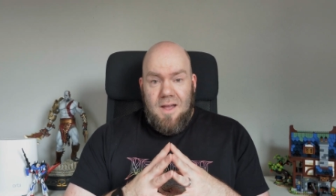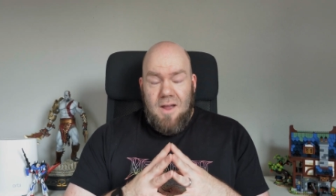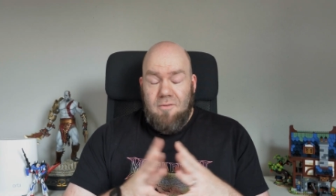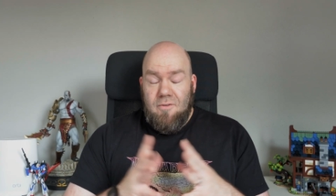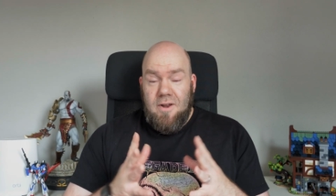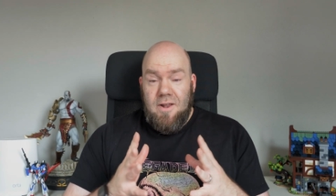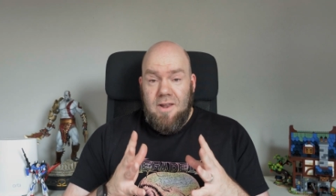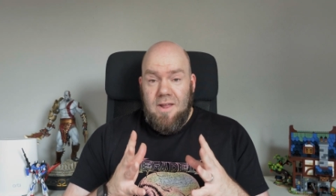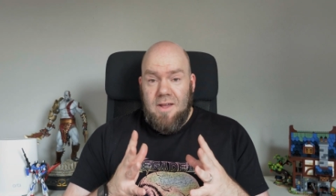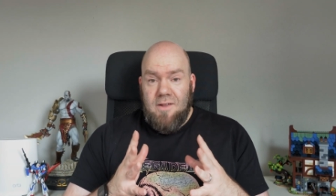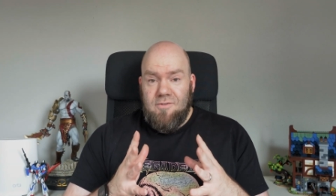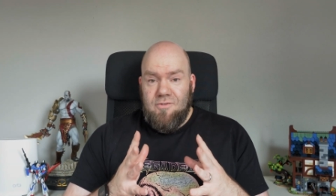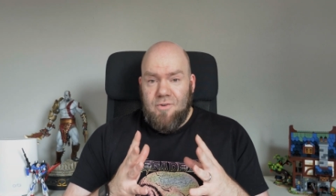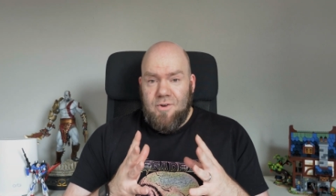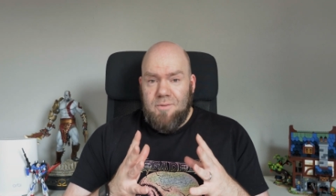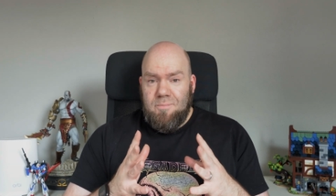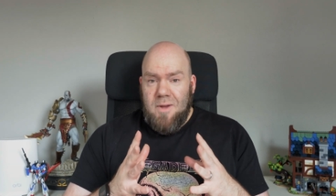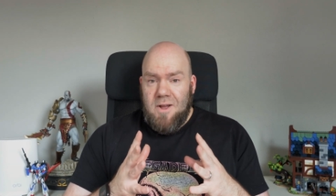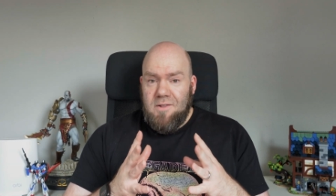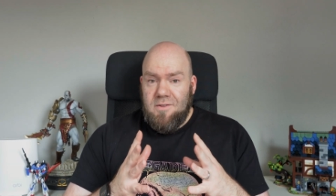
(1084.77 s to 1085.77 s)
I really
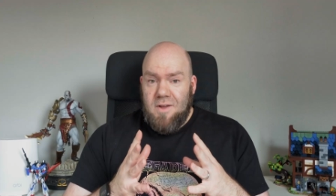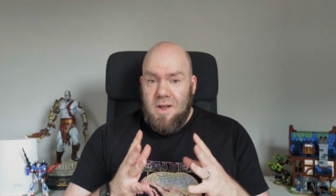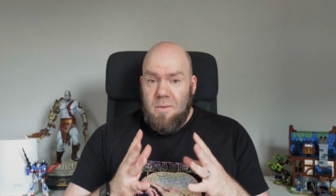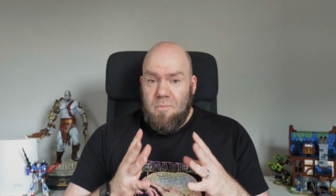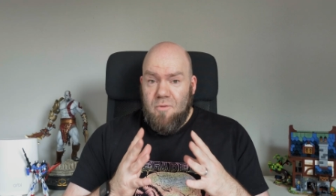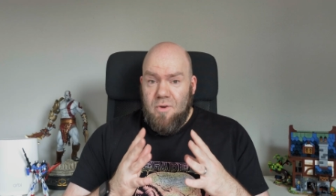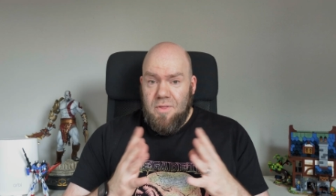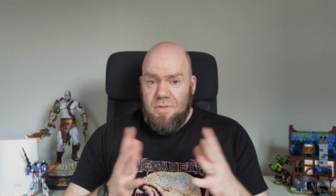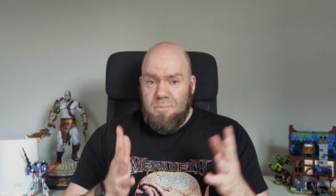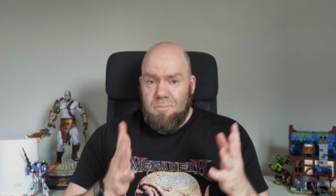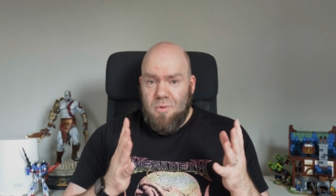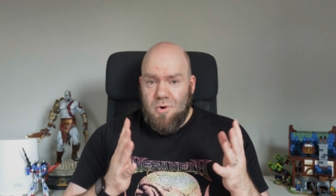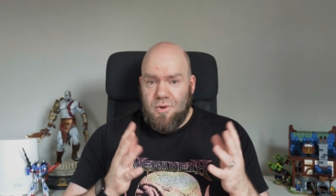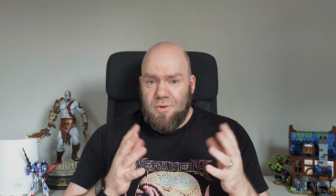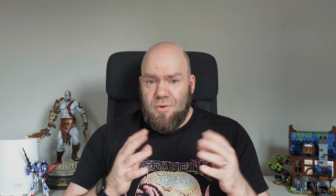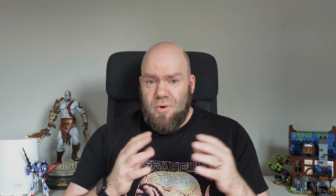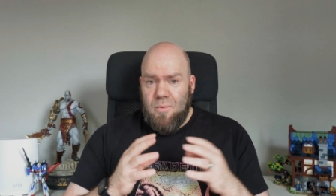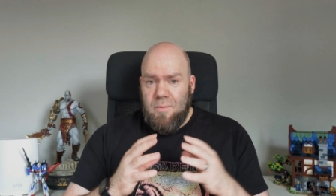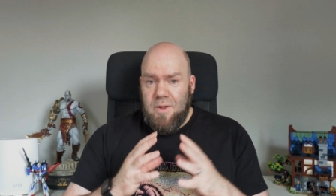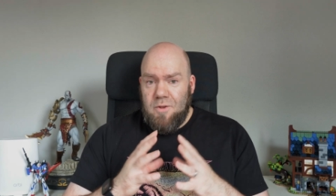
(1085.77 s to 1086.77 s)
enjoyed my time with
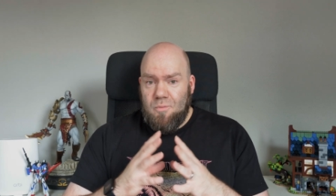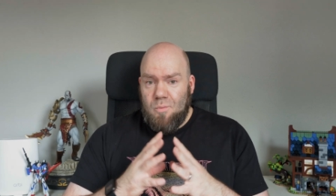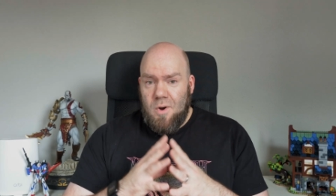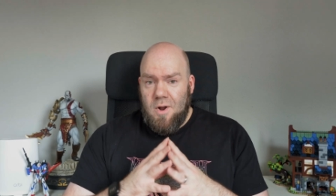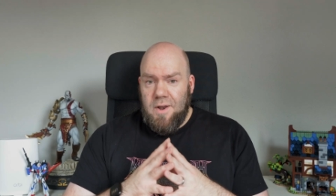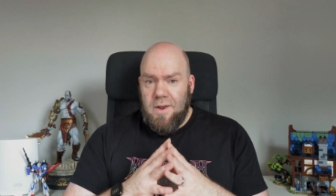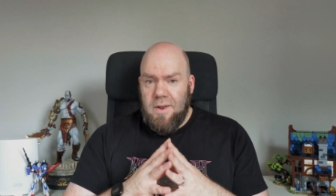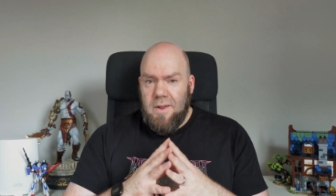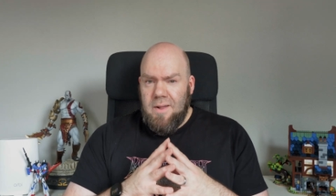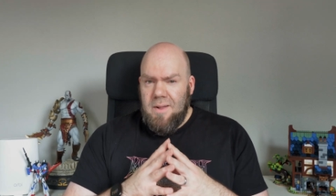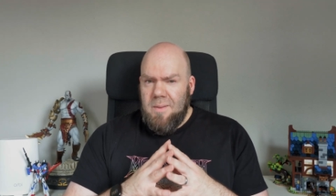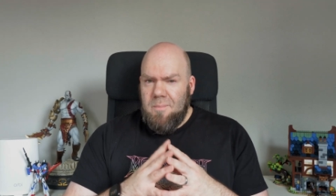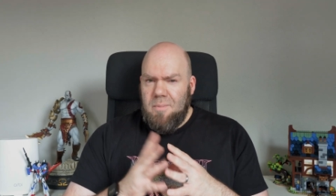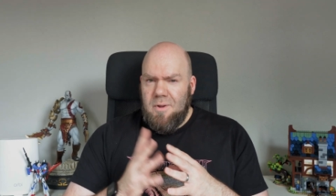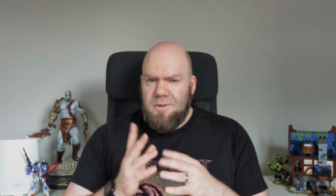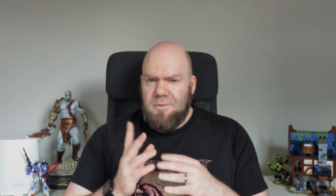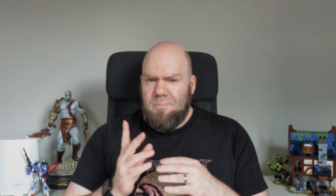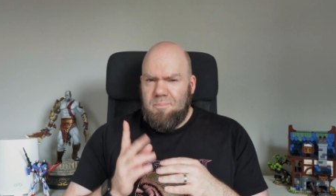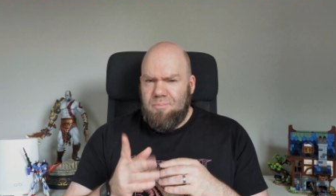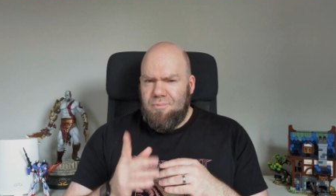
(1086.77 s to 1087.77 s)
Mortal Kombat 1,
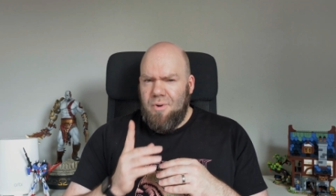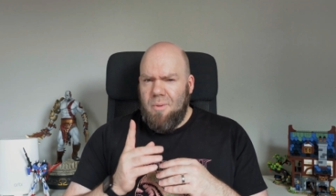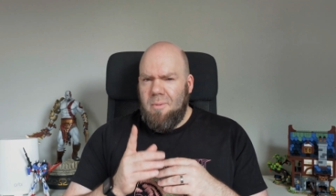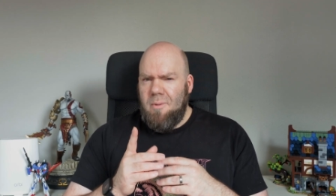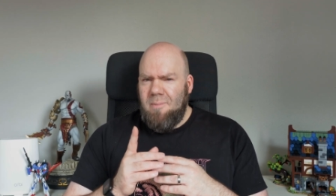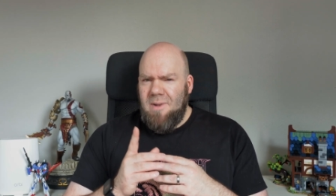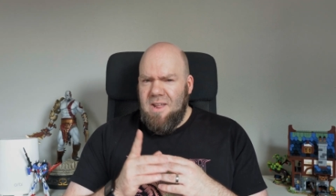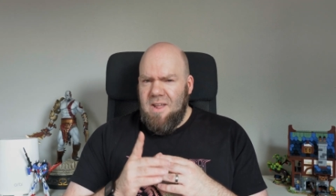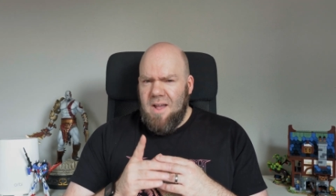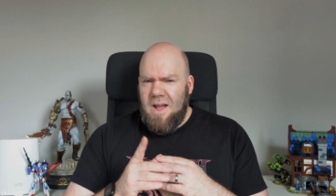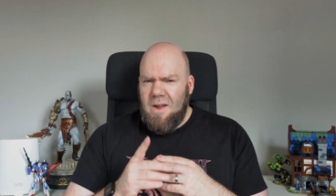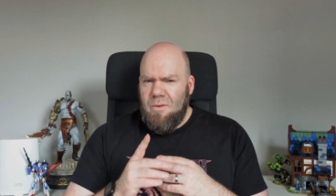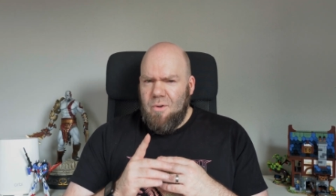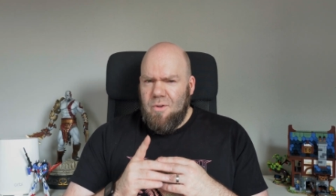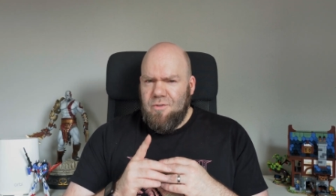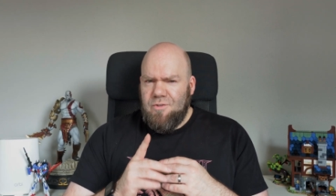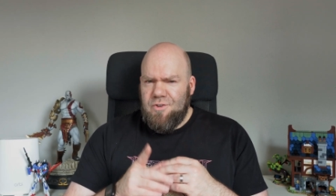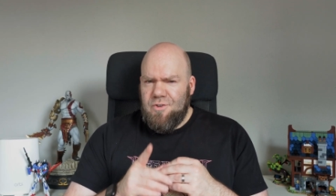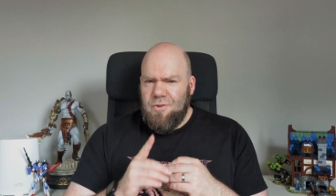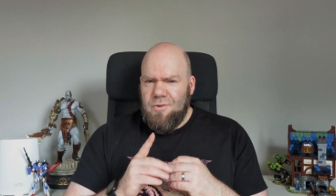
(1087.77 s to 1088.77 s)
but probably I
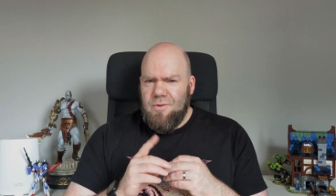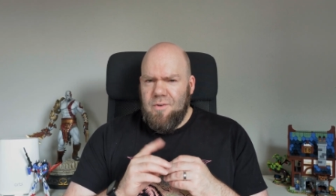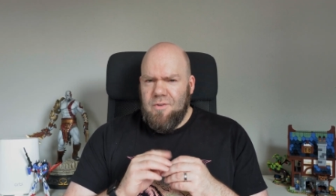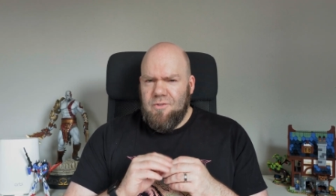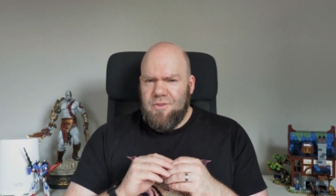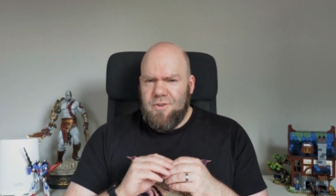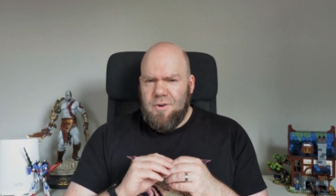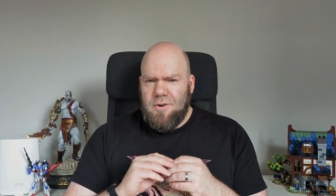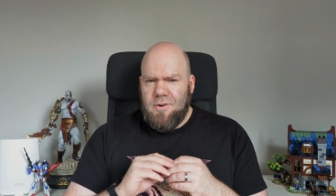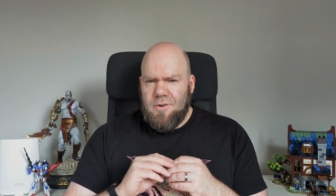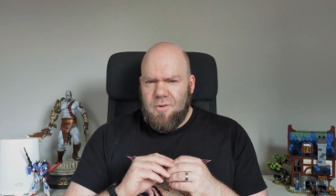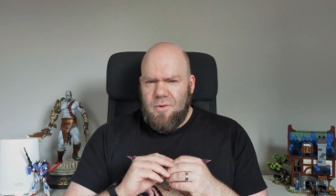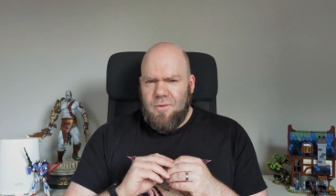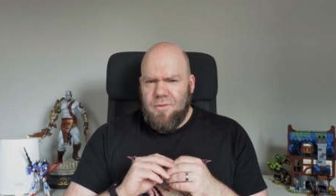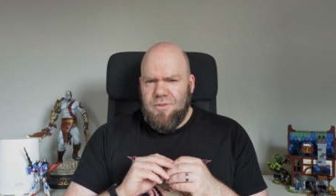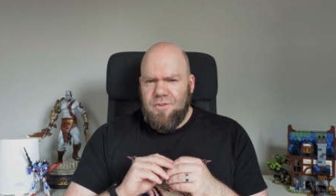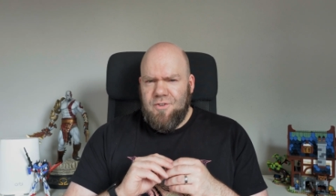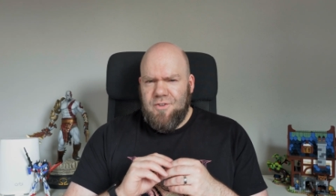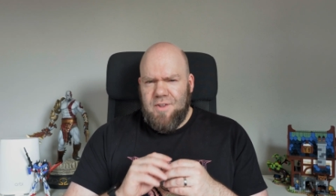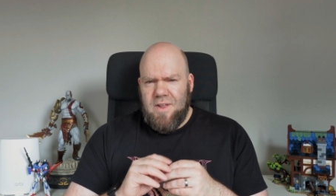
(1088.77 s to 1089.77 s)
will soon start
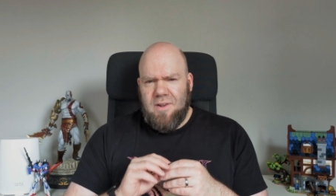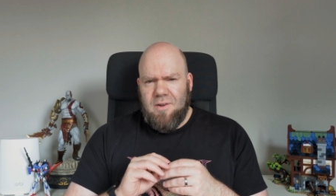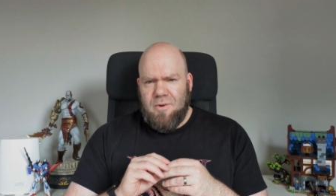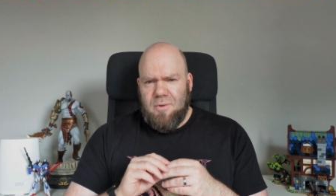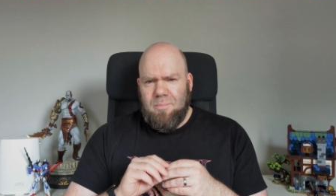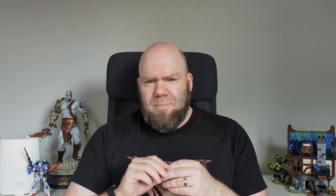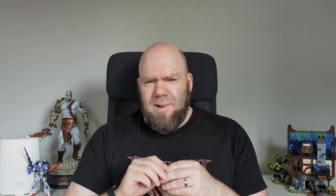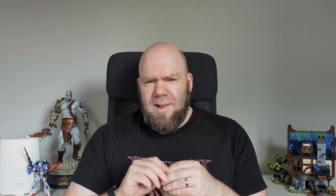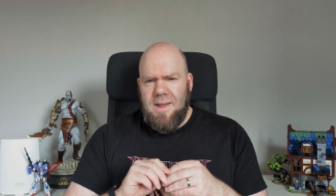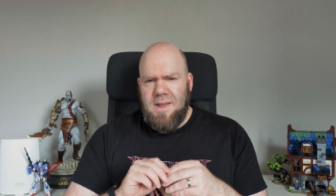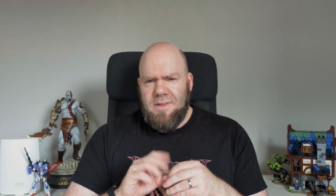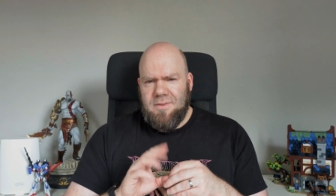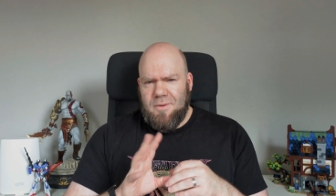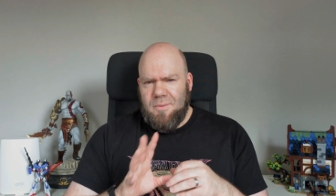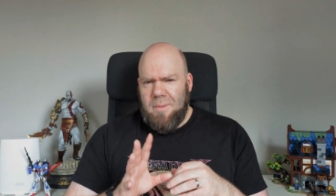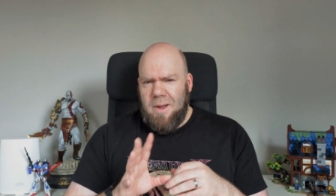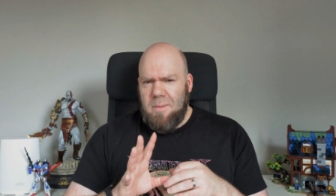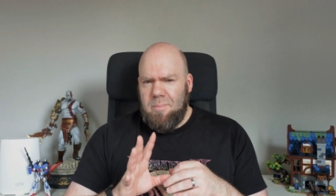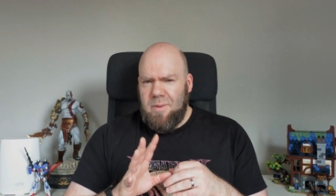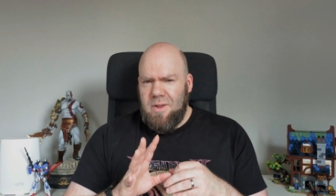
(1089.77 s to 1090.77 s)
on Stellar Blade
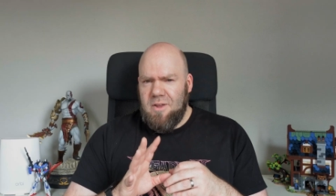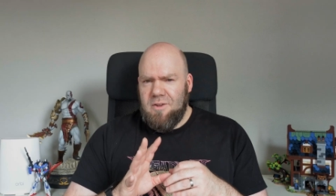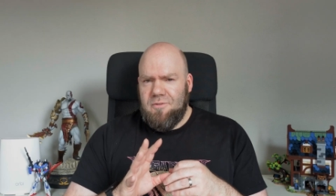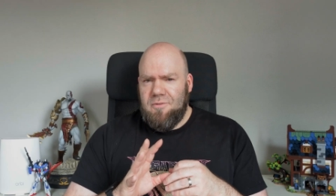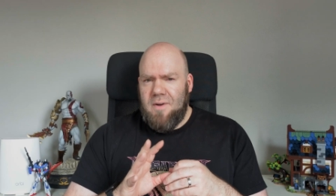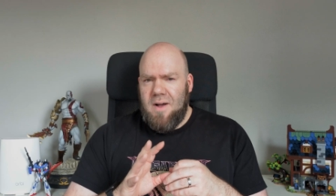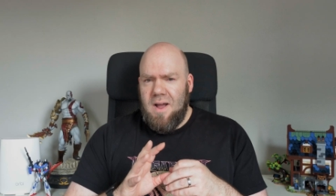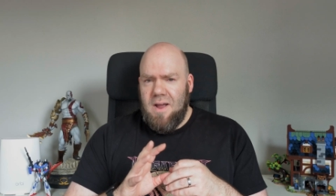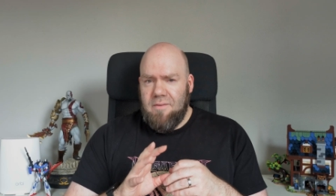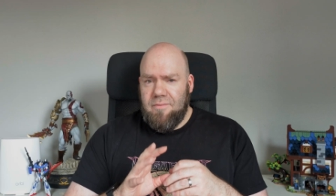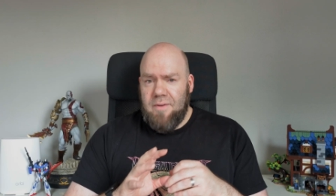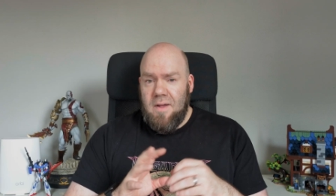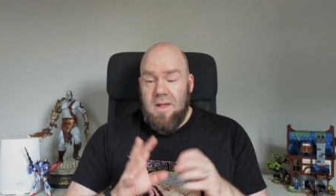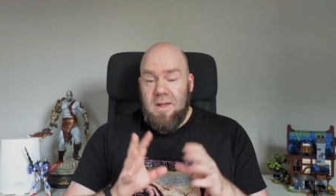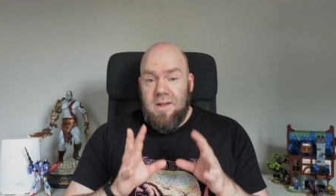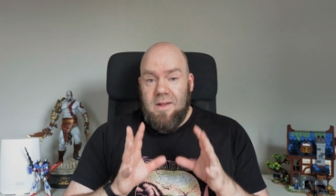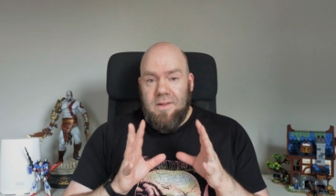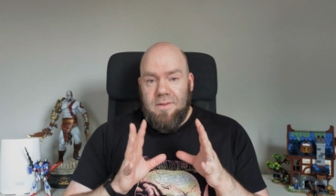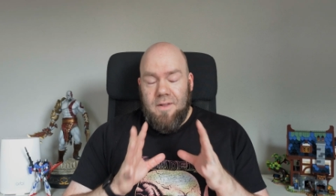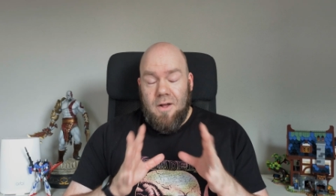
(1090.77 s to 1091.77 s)
on my
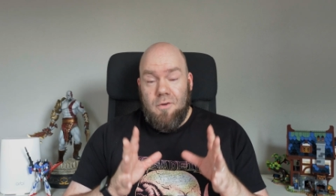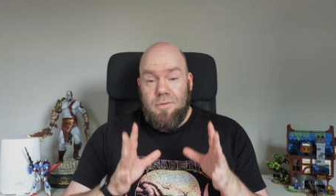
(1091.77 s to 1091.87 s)
PS5.